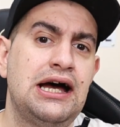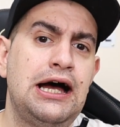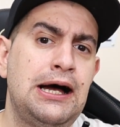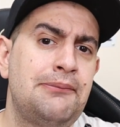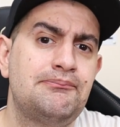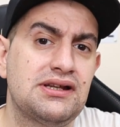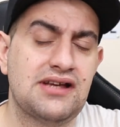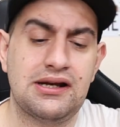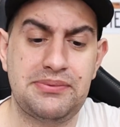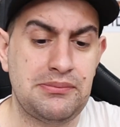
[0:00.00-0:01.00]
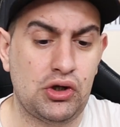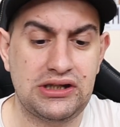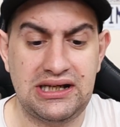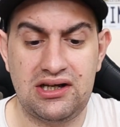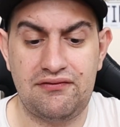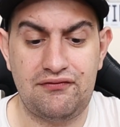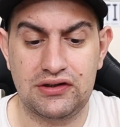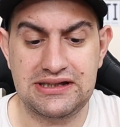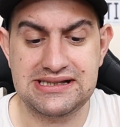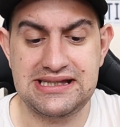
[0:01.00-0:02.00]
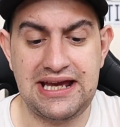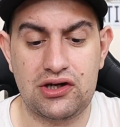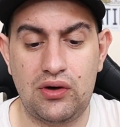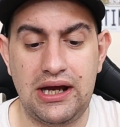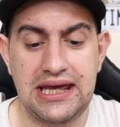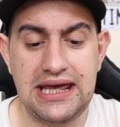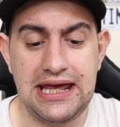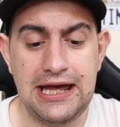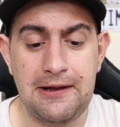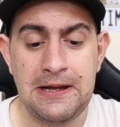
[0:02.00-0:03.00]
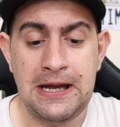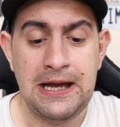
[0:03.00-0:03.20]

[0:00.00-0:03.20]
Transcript: um, it's gonna be more than enough for this tank right here.